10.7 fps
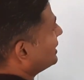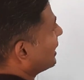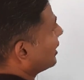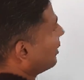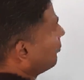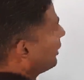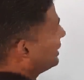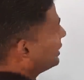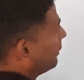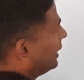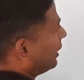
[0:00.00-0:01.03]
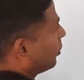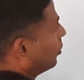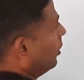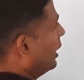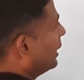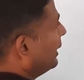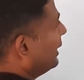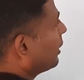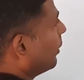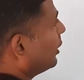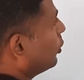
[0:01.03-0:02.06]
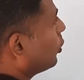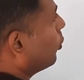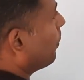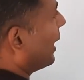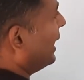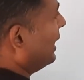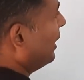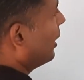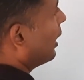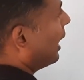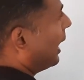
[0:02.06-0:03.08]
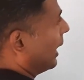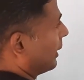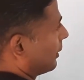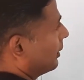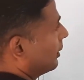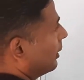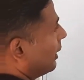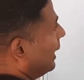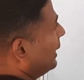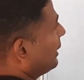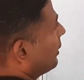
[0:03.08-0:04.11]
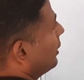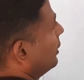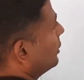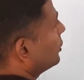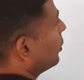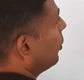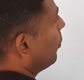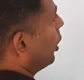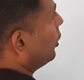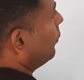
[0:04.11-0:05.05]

circumference 22 equal to 2 pi r, right? So what do